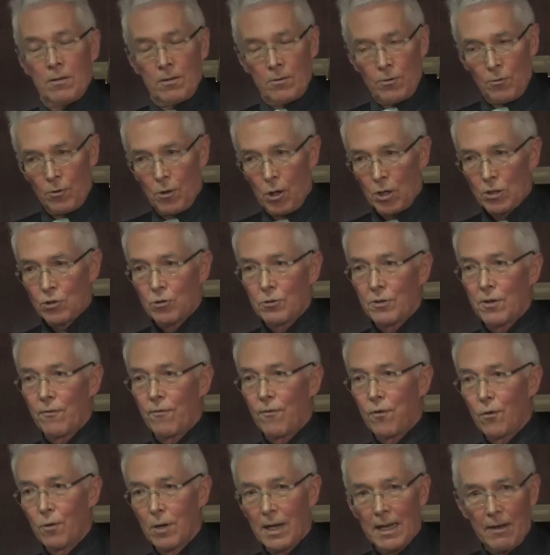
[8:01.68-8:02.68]
not to the
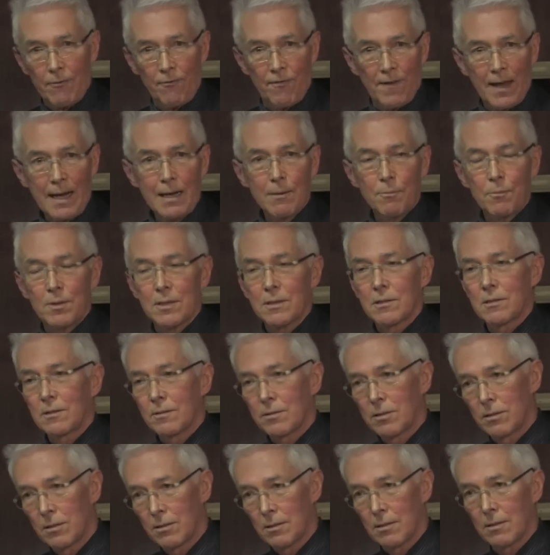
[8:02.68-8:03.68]
full effect, but
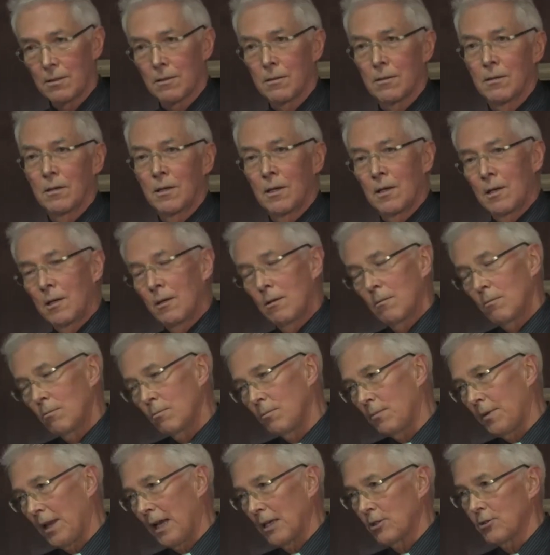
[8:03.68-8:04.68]

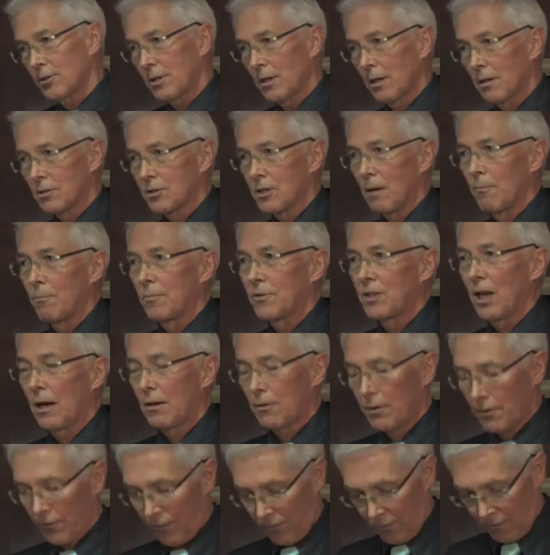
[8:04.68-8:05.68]
there's still some
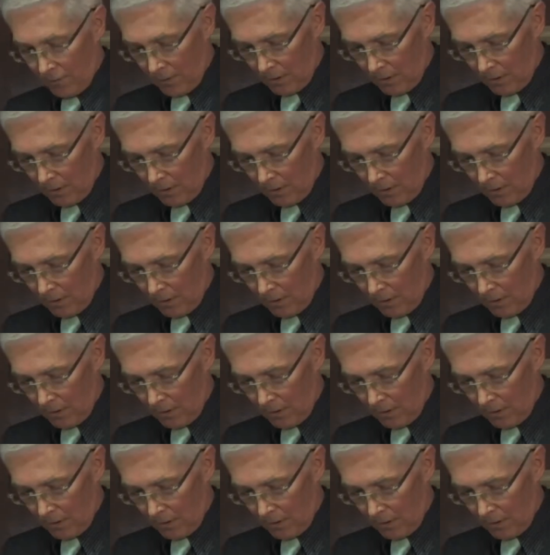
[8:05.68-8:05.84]
tariff